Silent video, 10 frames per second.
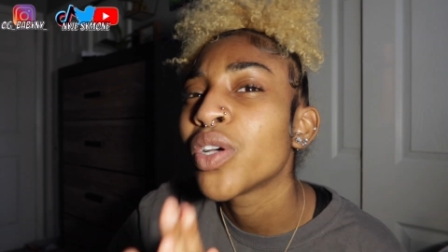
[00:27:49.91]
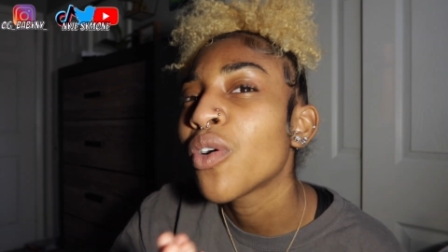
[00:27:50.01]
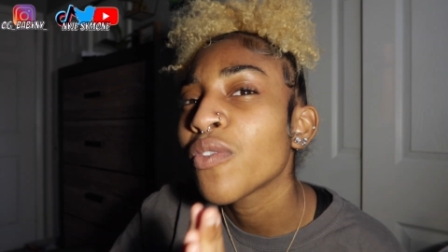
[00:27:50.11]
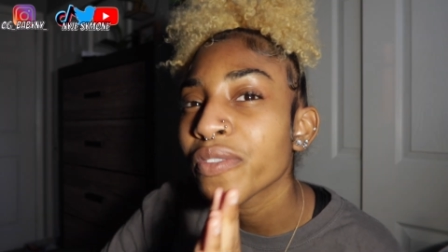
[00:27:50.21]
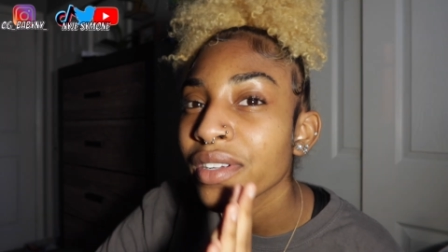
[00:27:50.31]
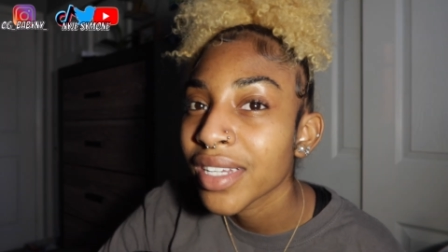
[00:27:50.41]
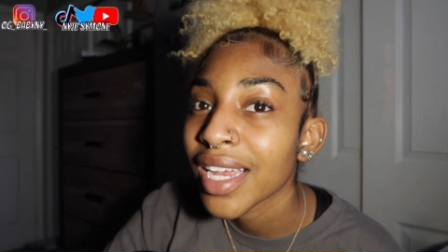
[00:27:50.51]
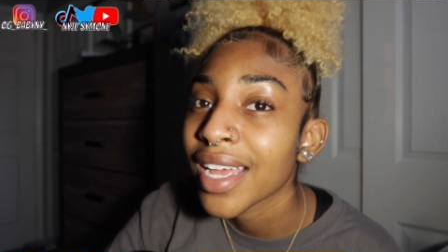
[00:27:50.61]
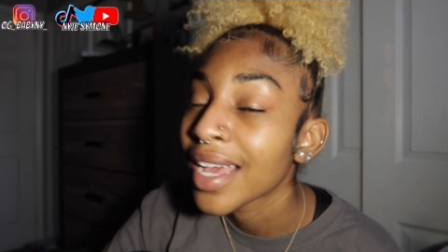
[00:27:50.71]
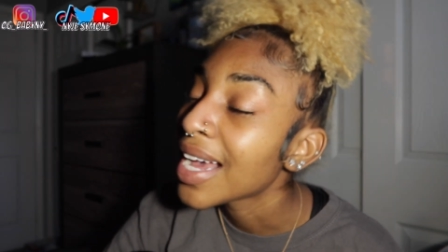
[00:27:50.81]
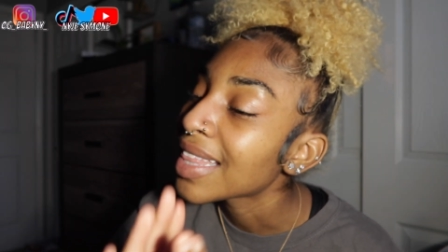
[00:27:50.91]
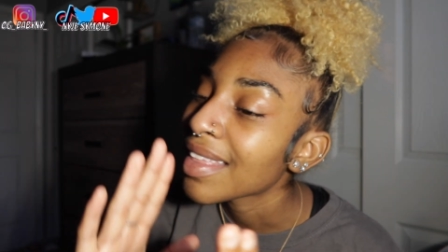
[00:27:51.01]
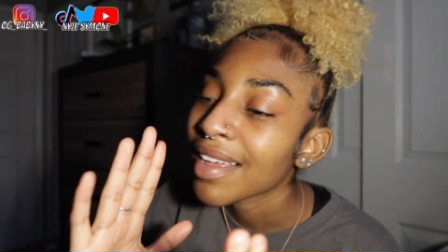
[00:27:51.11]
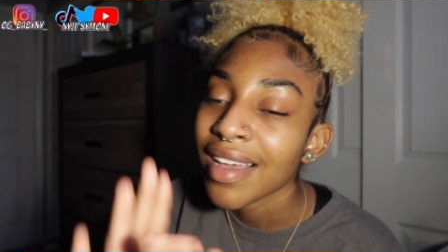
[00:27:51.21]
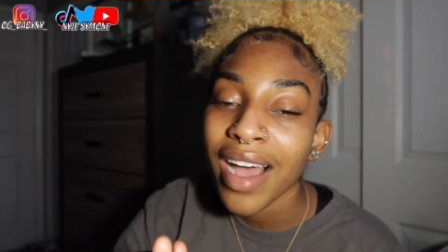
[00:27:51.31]
Don't forget
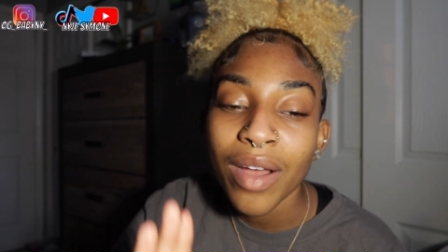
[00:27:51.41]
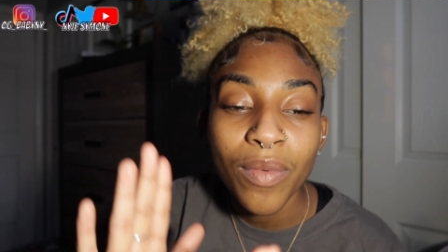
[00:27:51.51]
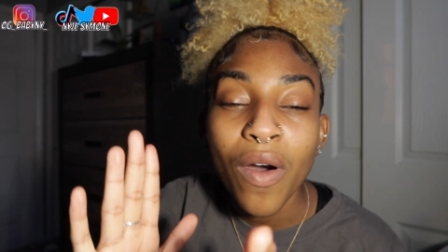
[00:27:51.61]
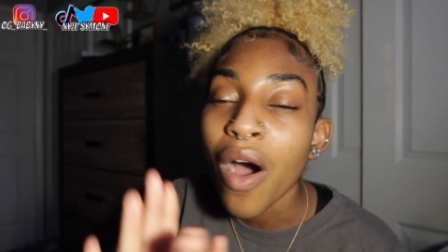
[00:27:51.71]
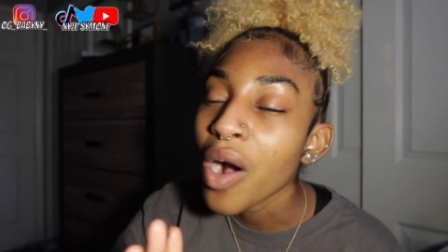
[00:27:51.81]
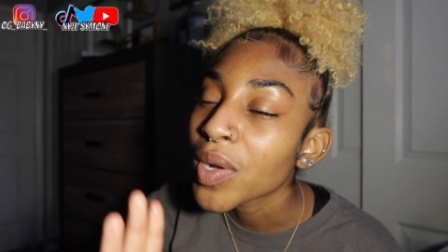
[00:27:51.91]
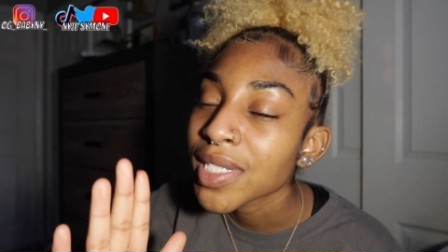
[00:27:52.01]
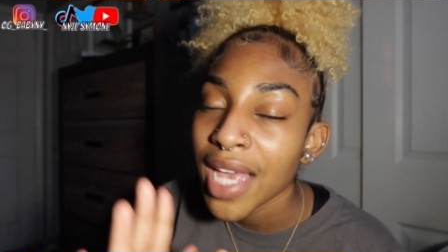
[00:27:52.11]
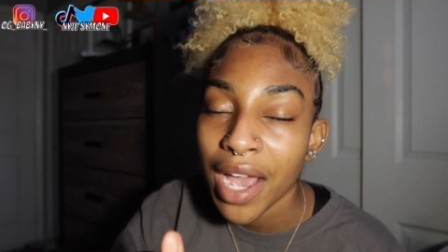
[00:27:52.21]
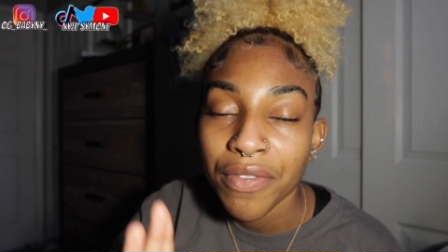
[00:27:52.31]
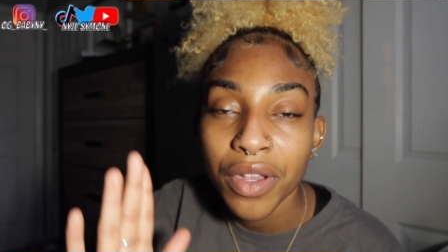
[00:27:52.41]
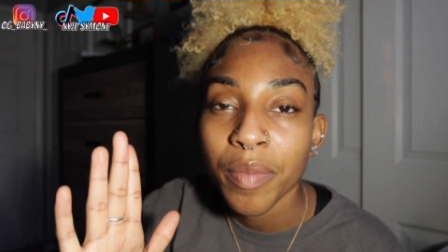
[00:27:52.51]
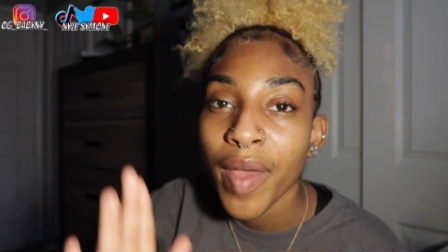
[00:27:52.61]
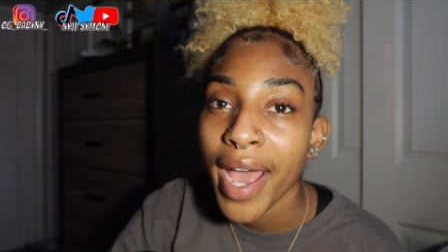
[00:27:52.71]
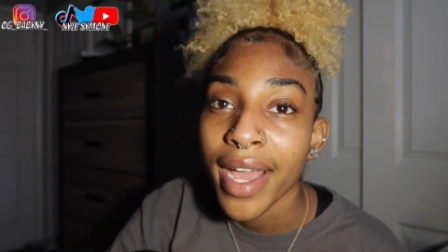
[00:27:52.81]
that God will always have your
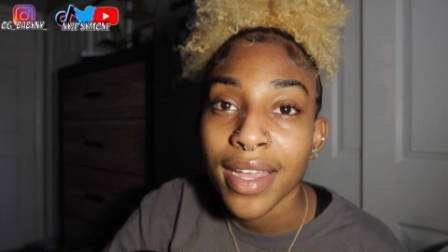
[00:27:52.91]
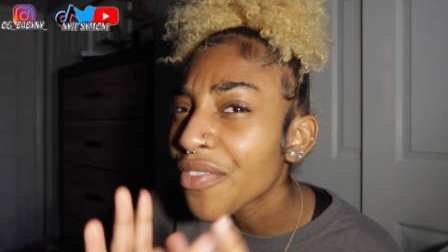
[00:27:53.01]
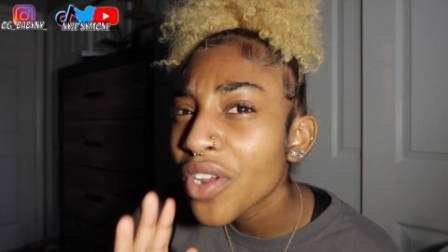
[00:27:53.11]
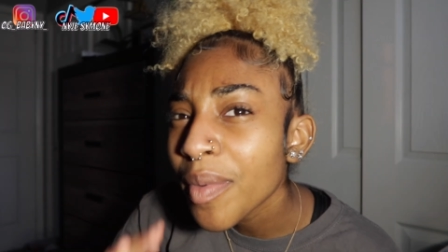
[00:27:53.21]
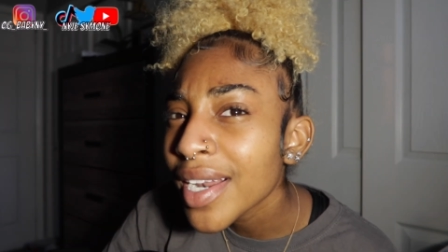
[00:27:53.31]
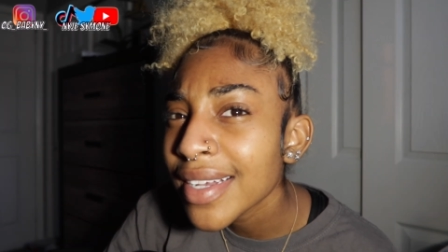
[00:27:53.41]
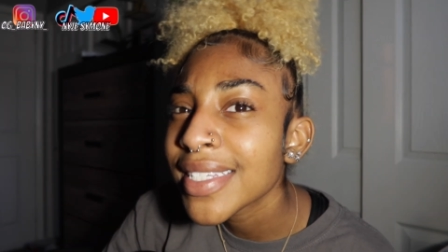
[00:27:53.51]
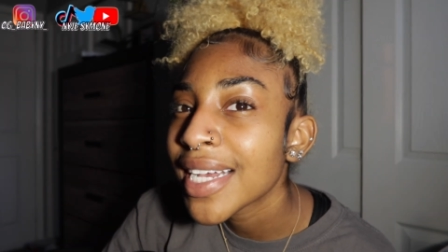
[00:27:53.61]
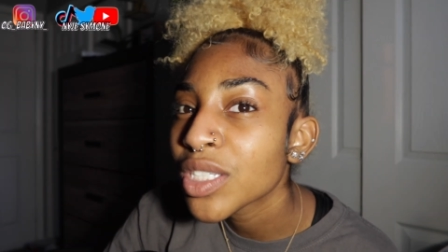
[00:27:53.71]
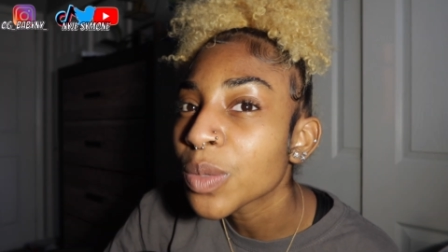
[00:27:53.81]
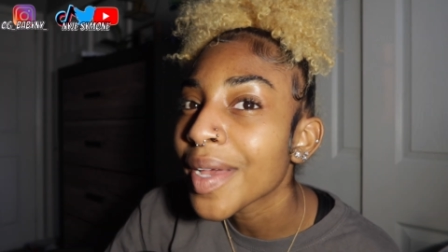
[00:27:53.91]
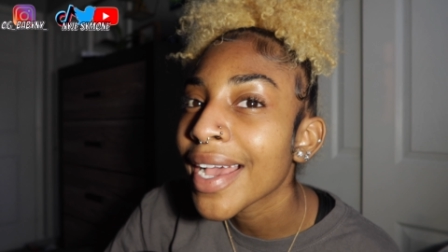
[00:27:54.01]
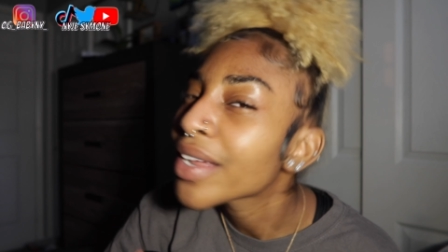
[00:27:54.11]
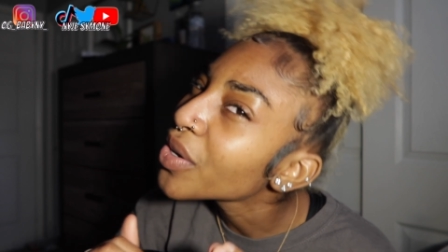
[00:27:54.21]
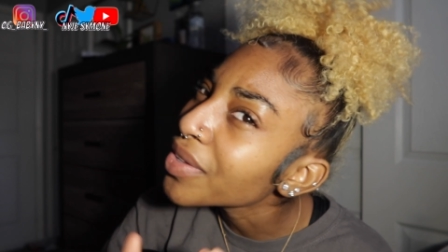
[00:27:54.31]
back. If nobody else has your
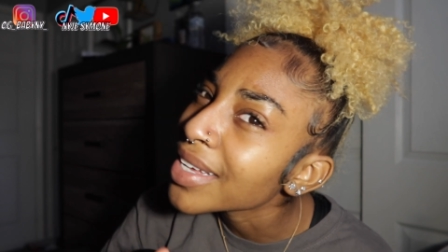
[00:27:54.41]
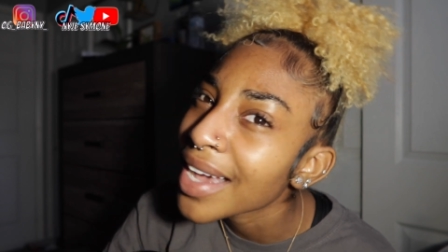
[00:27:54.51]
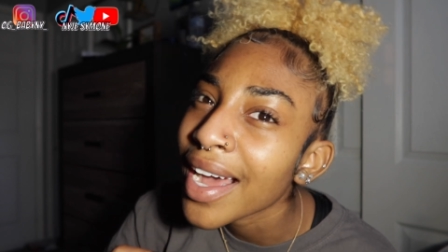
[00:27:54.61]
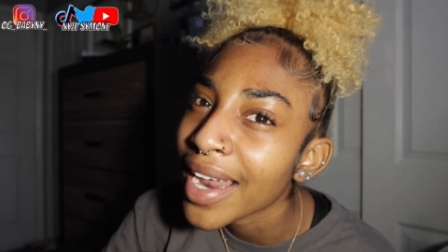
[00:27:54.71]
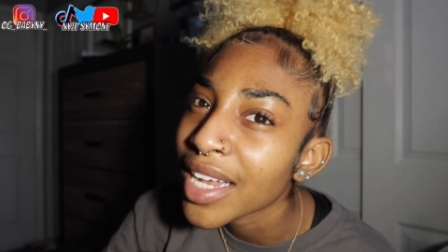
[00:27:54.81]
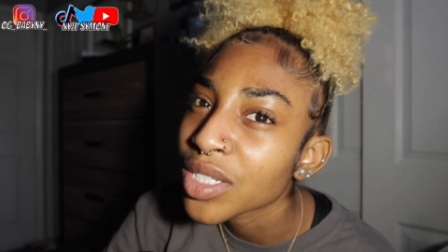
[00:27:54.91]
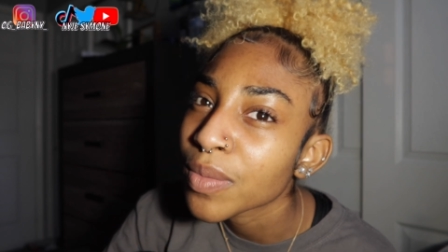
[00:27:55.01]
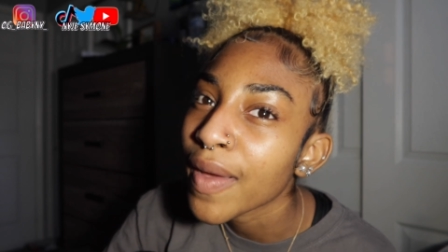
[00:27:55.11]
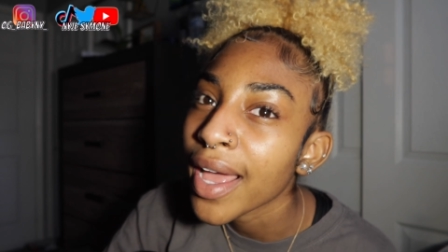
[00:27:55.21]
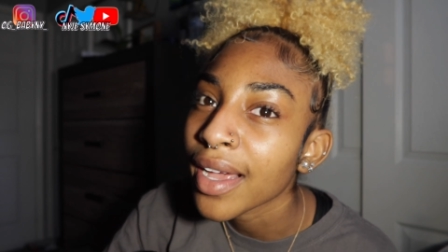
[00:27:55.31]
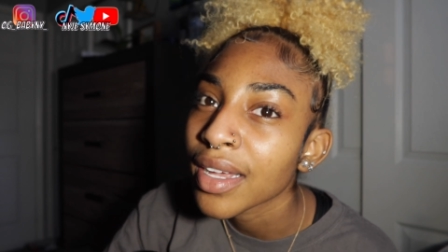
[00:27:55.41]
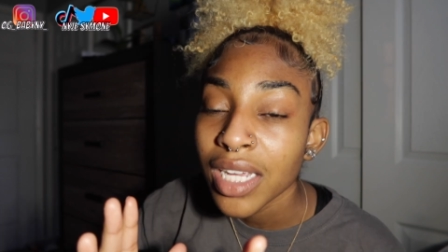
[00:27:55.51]
back, know that God has your back.